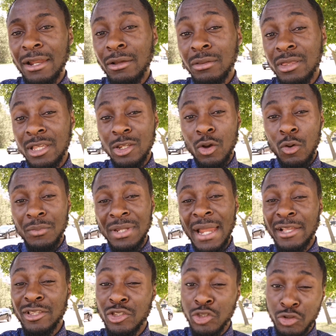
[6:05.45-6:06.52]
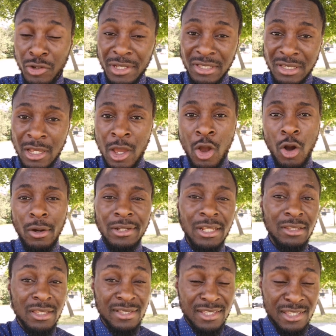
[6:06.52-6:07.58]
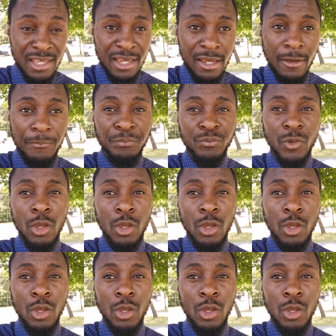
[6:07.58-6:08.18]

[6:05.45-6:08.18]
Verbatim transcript: I don't think they will be that strict on it this year